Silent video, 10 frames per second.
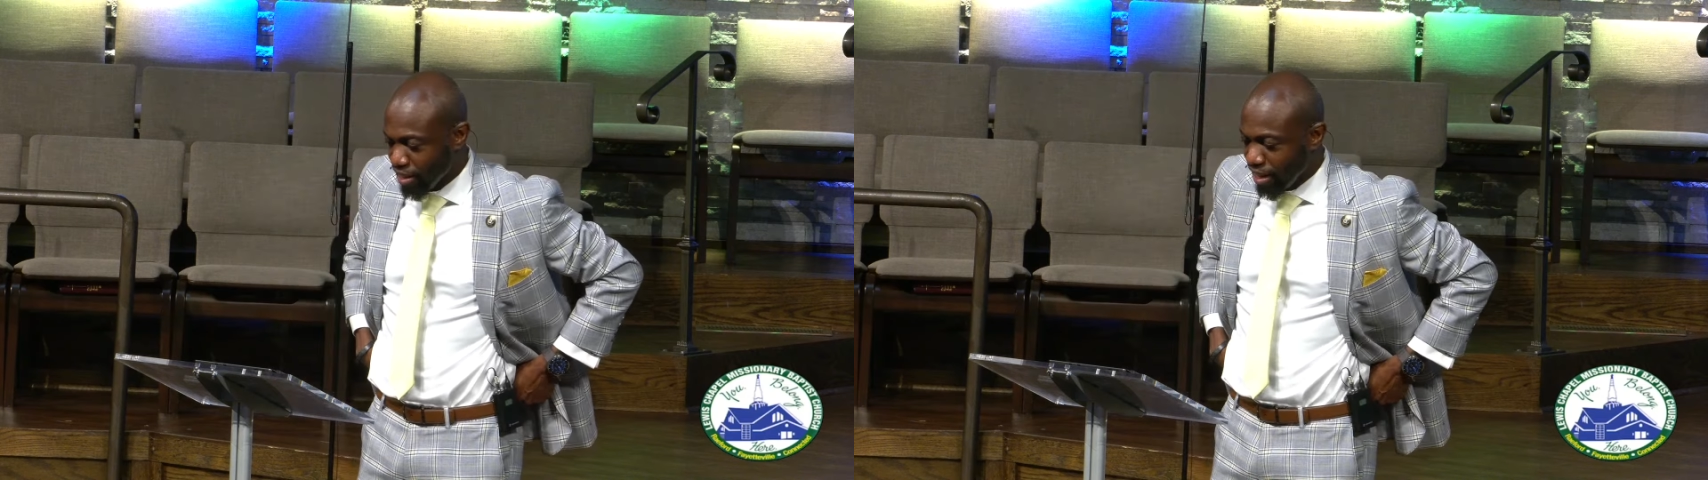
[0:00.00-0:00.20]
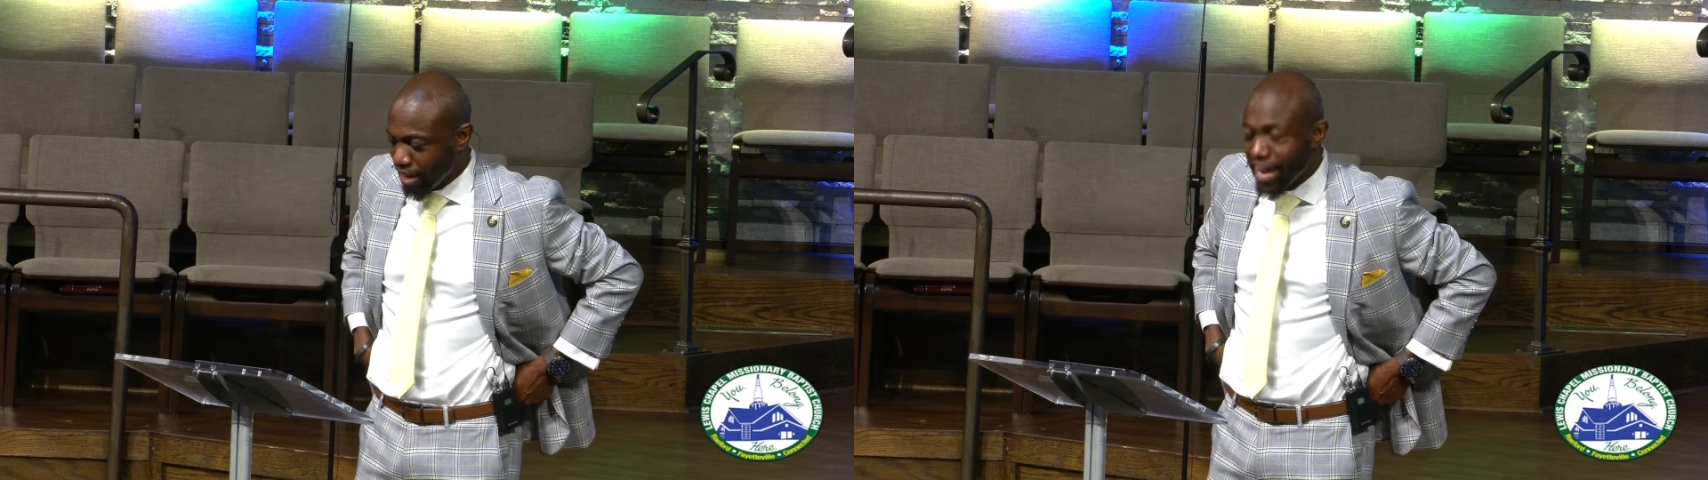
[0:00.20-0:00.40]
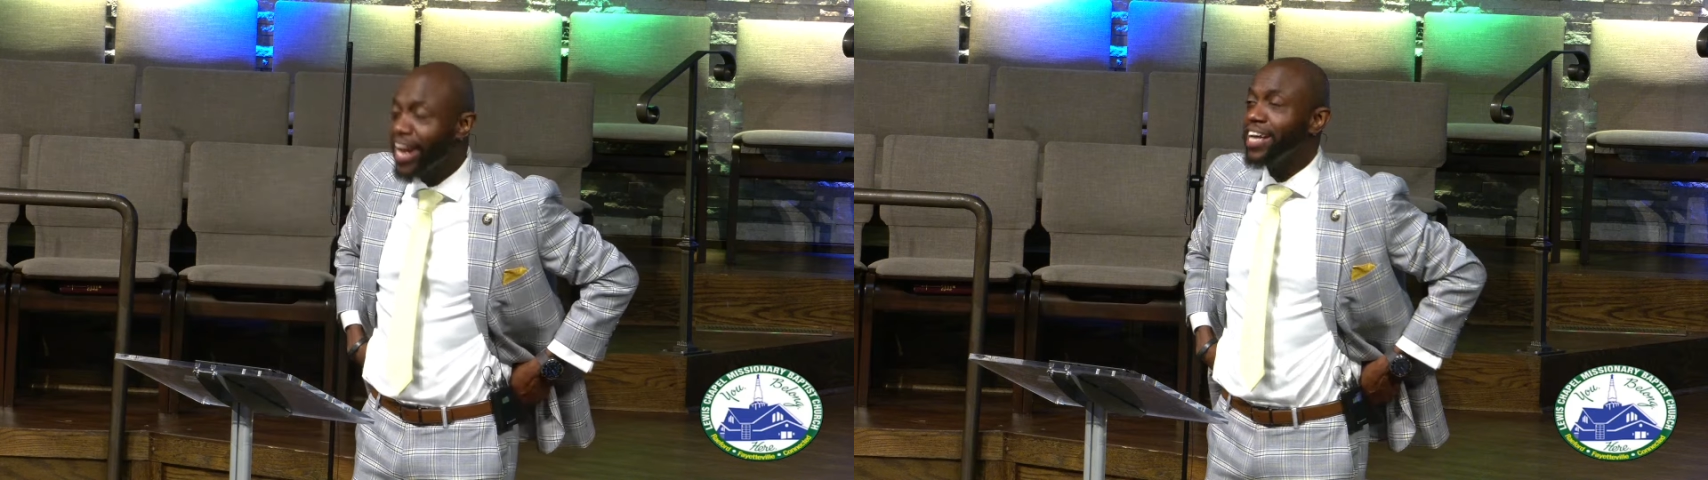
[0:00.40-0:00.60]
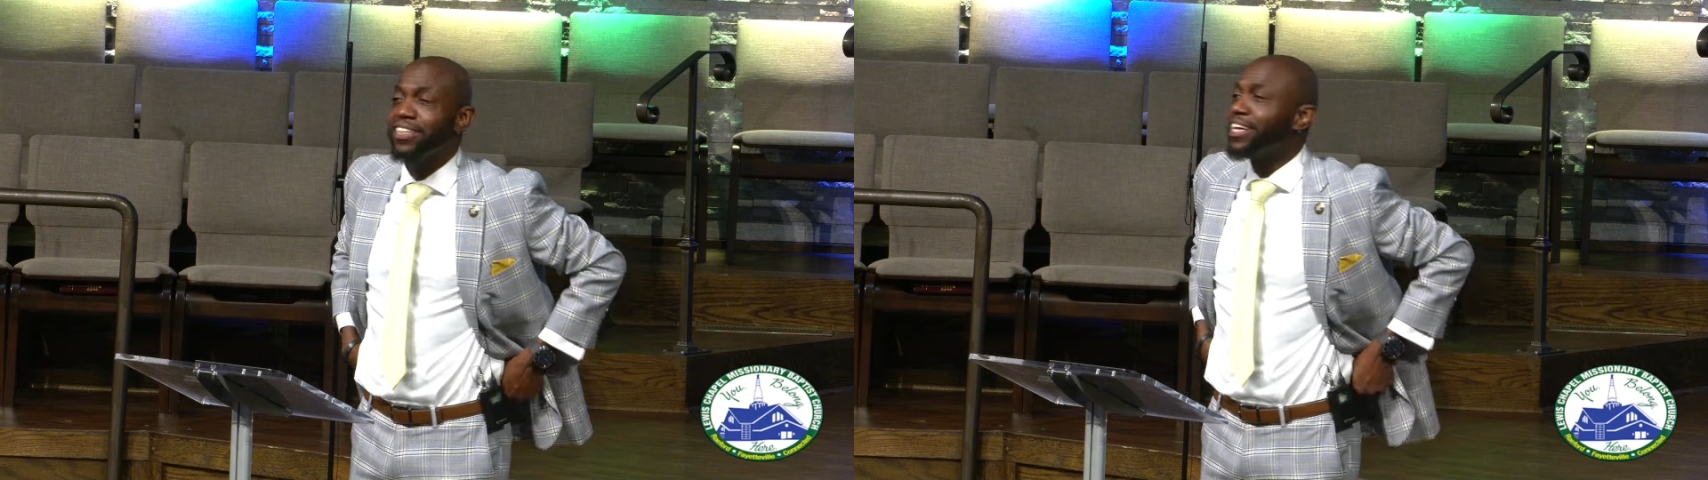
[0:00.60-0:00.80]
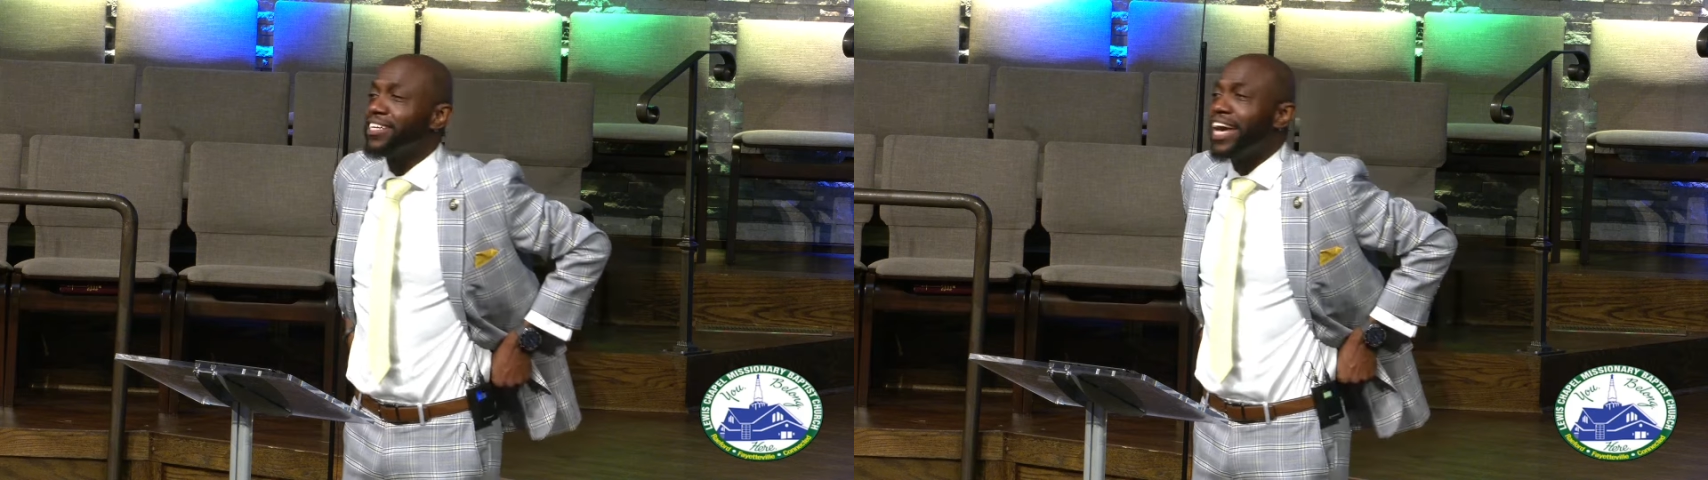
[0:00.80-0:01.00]
That ain't
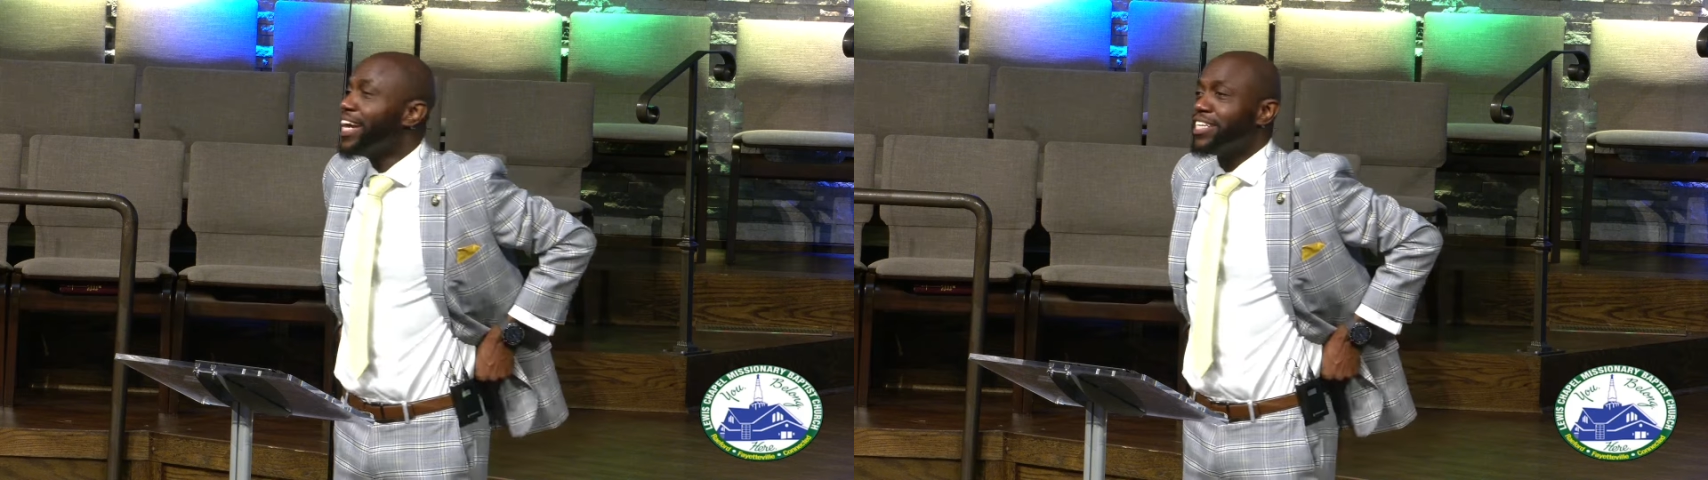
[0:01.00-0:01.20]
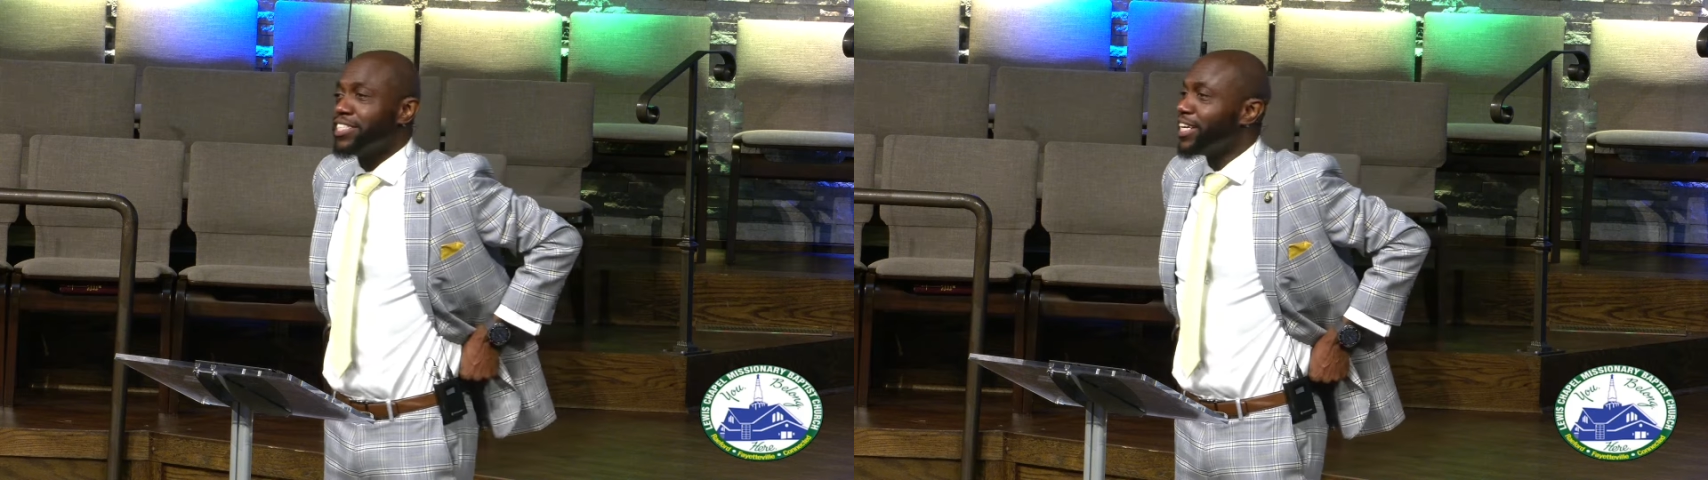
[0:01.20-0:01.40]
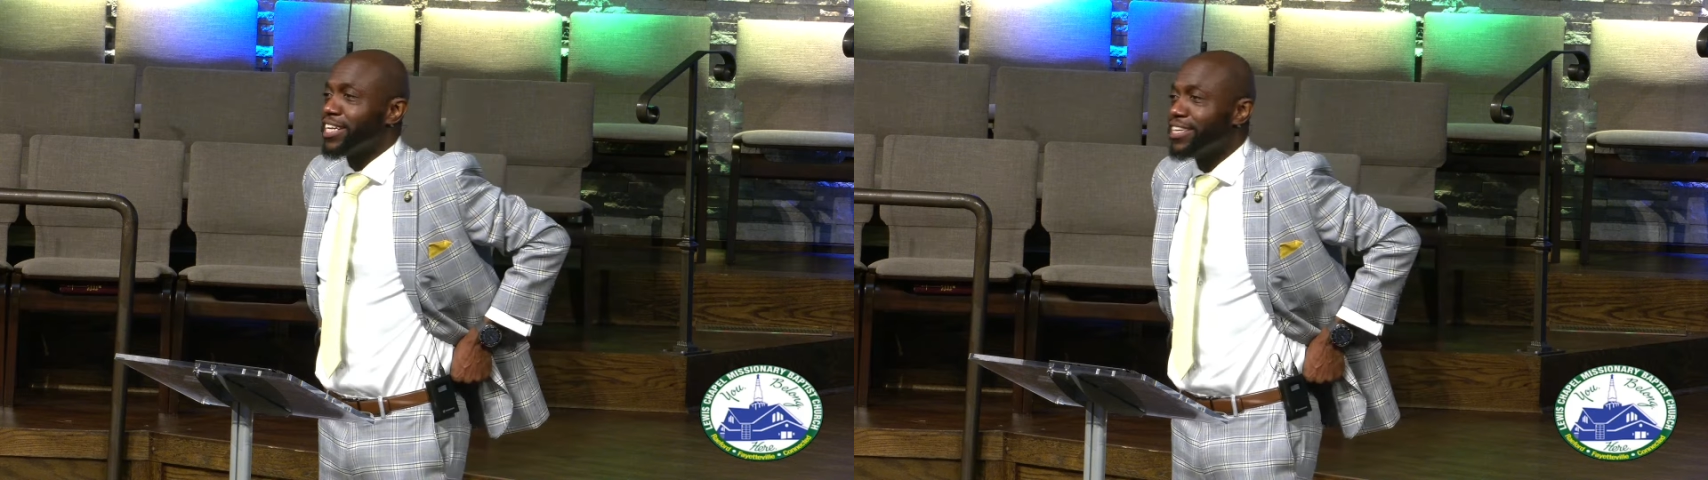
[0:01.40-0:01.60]
the, that ain't the chicken